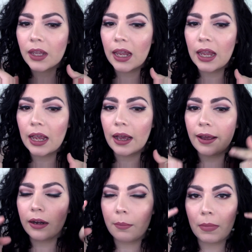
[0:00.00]

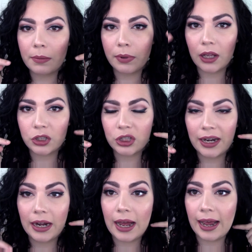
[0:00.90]
and my blush
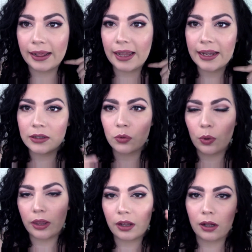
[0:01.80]
and highlight
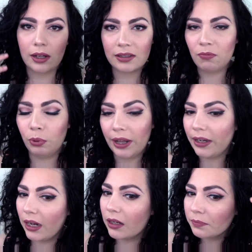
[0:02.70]
with lots of
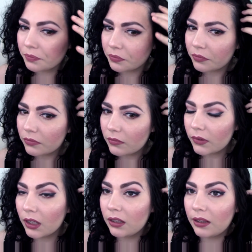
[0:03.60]
blending.
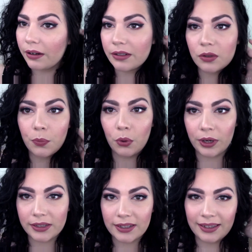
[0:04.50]
There is a
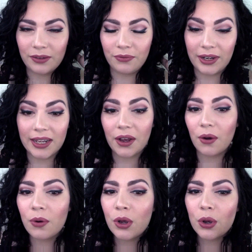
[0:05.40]
point in the
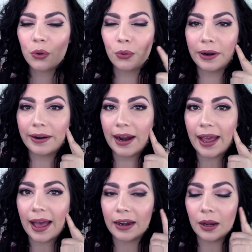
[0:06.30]
video where I
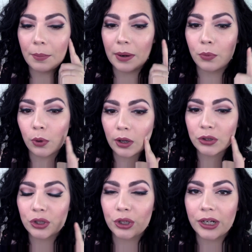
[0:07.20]
had my
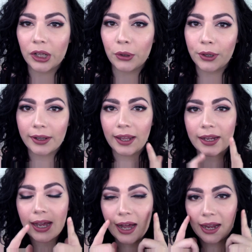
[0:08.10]
bronzer and it looked
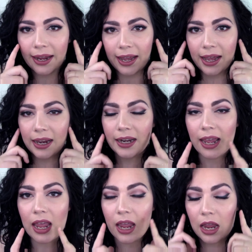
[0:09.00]
like I had
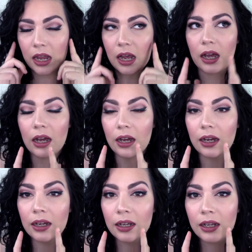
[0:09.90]
a